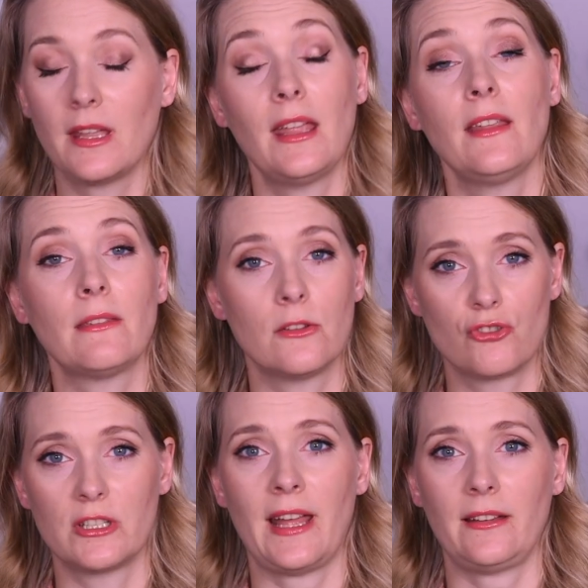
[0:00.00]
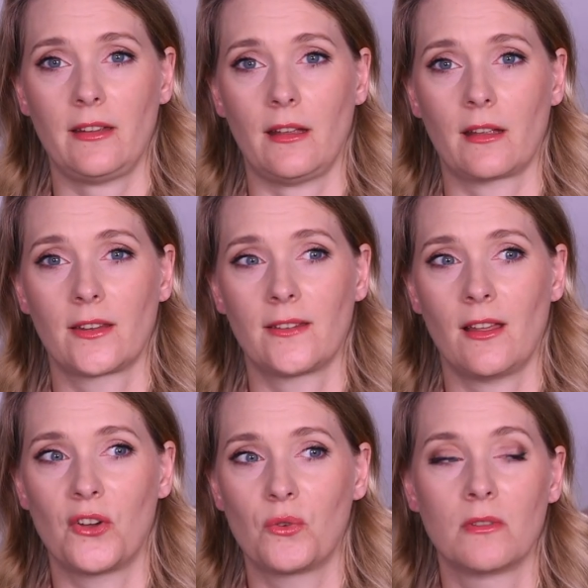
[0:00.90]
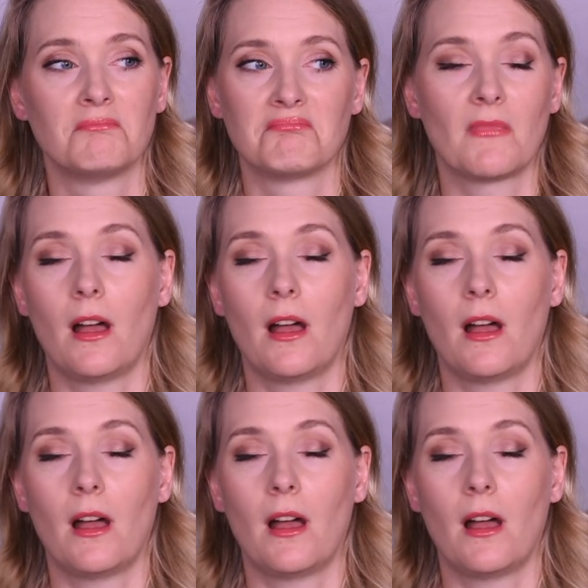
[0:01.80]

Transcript: is genetic. So